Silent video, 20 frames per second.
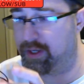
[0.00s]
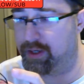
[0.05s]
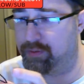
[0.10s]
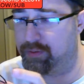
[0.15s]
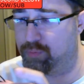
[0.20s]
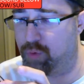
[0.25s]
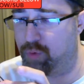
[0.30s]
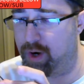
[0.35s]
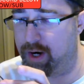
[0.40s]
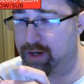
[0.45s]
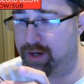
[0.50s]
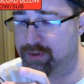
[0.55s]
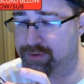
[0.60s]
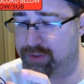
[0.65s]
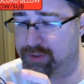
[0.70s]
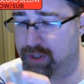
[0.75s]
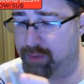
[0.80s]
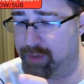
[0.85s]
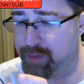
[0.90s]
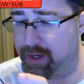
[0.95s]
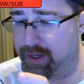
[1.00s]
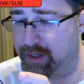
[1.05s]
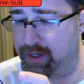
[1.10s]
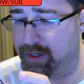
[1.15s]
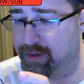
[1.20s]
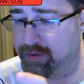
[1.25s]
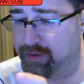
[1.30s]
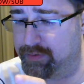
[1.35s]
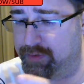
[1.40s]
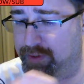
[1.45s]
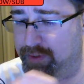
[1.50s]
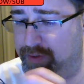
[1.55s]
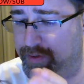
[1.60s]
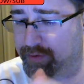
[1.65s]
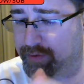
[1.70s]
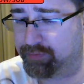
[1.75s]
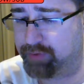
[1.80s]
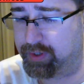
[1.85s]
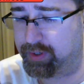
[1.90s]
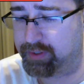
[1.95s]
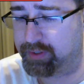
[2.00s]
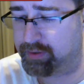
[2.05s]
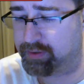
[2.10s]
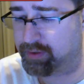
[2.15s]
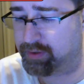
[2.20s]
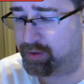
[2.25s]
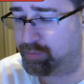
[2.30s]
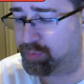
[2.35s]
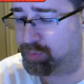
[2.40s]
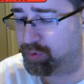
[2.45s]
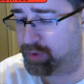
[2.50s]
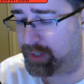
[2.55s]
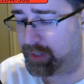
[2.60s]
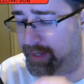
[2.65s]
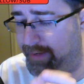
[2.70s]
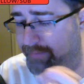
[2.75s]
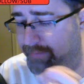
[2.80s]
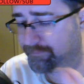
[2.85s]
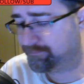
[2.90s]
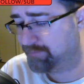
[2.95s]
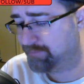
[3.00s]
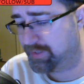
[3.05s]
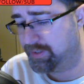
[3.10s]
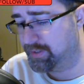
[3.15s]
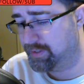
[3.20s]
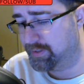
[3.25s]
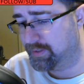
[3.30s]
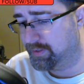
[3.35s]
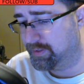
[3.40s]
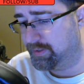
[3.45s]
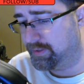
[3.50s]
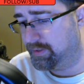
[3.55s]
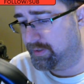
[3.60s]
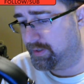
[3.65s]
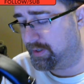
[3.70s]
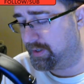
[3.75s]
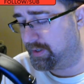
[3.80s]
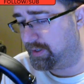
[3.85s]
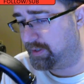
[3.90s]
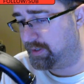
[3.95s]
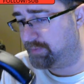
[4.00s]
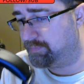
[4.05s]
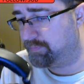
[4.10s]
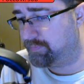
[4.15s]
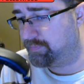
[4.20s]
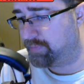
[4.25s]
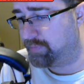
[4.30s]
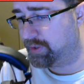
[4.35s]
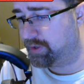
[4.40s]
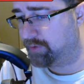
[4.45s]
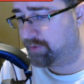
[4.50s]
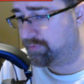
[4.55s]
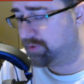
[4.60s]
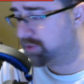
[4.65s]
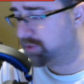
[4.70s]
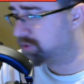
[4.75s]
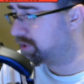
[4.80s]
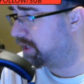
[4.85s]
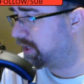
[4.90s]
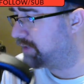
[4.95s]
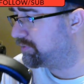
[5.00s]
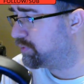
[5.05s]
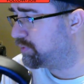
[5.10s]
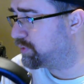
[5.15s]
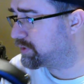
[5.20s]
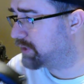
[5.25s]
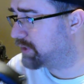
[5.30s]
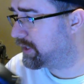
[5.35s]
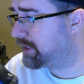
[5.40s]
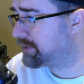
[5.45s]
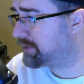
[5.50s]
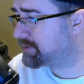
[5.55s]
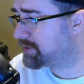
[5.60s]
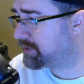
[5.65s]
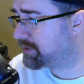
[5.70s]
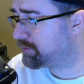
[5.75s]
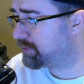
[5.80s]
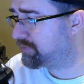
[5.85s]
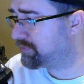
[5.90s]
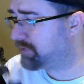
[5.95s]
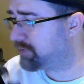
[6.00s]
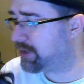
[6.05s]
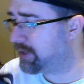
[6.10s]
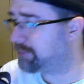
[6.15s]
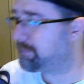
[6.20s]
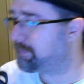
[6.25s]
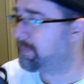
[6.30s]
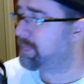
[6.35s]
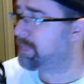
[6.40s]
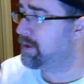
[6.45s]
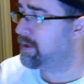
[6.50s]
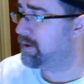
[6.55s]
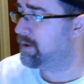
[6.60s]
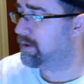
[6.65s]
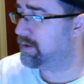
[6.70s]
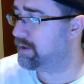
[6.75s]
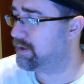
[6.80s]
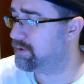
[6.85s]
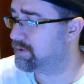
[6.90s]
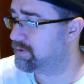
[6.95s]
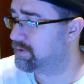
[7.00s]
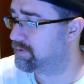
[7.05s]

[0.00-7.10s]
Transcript: wires that come out here and that they're afraid that they're going to pull out. If you're just careful with your headset, you'll be fine. Another